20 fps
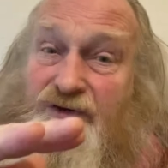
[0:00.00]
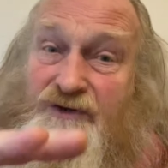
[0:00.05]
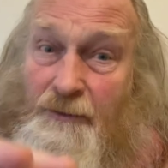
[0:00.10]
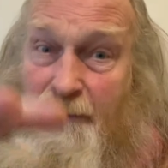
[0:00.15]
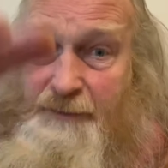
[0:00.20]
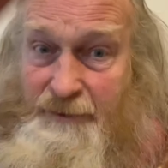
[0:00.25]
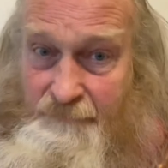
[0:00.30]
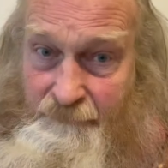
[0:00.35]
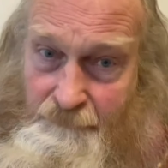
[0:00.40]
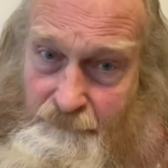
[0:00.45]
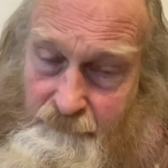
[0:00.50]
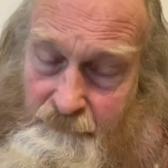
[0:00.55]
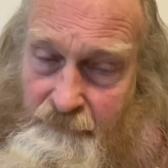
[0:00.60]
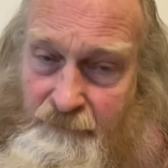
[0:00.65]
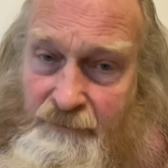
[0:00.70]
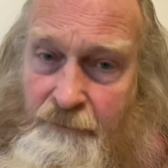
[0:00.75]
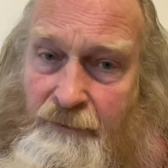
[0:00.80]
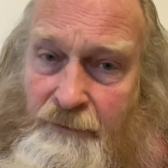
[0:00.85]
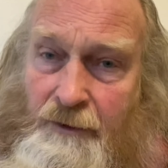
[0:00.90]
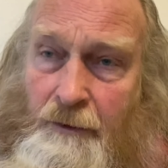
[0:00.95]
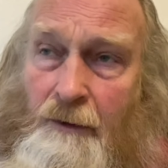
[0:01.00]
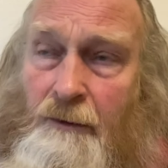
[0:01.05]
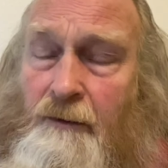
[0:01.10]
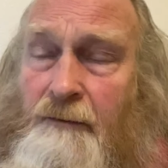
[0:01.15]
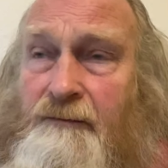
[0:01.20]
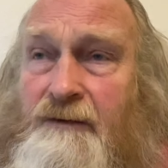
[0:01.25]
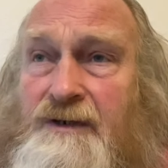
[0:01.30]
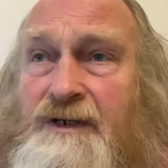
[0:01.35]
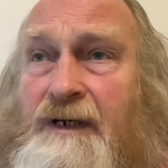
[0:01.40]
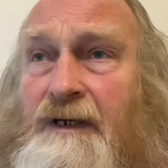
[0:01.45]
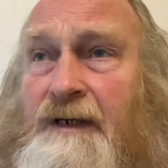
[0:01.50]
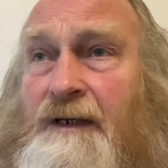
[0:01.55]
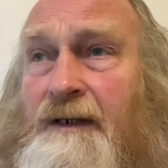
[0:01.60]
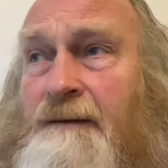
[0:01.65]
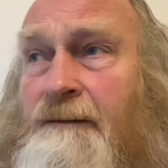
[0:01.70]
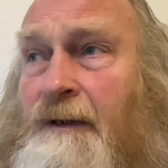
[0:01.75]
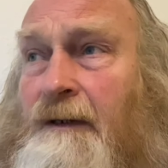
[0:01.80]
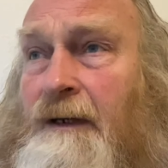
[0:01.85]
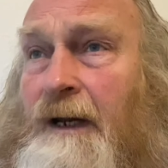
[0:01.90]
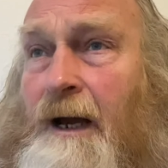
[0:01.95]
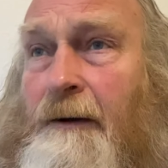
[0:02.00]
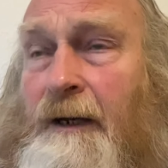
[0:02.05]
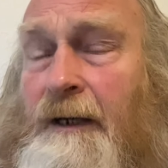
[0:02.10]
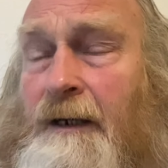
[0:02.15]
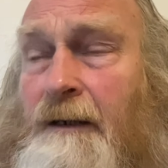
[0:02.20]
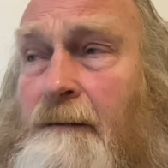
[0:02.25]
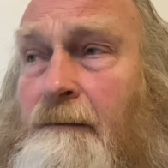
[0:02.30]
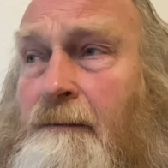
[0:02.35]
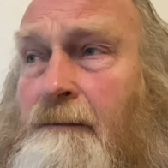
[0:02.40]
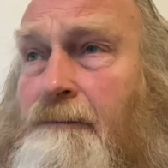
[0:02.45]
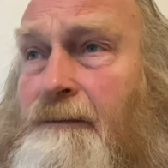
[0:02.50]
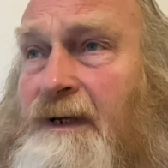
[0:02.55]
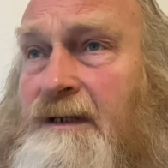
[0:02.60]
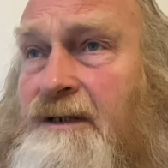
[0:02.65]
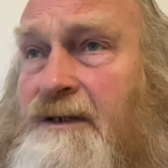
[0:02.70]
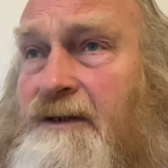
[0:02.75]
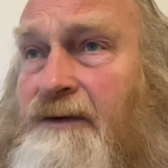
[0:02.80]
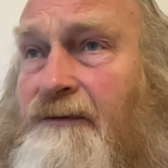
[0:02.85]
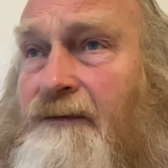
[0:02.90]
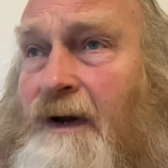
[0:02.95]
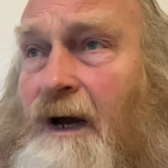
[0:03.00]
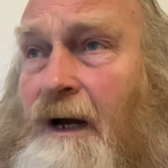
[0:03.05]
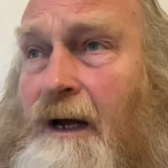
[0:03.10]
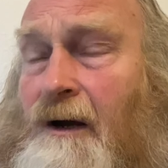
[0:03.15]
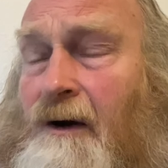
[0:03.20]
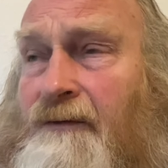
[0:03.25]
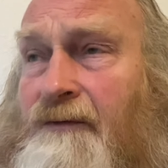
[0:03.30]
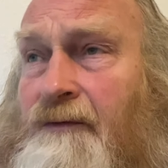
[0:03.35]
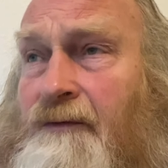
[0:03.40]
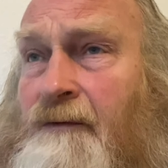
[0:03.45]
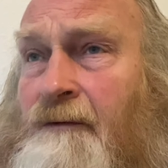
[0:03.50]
stop it, you know, obviously allowing bits to fly off.